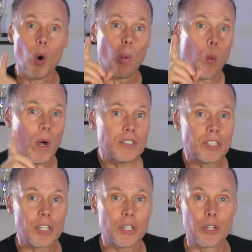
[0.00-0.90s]
Once
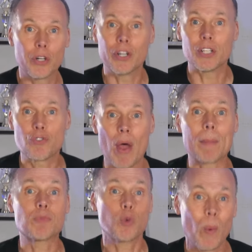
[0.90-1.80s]
it cured, it
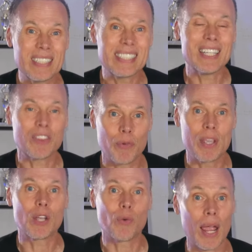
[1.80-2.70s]
dropped
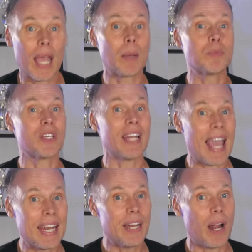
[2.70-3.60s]
twenty-three grams and
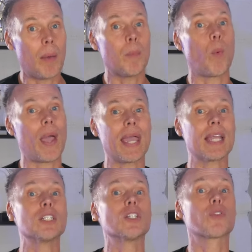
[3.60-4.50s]
ended up
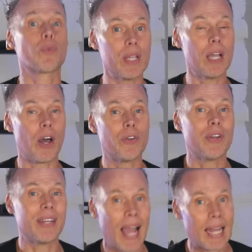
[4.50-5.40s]
weighing three
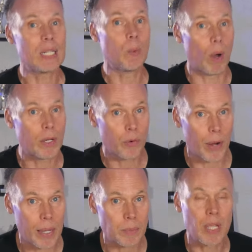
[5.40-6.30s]
hundred ninety-one
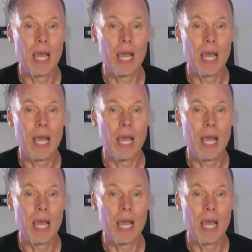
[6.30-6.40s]
grams.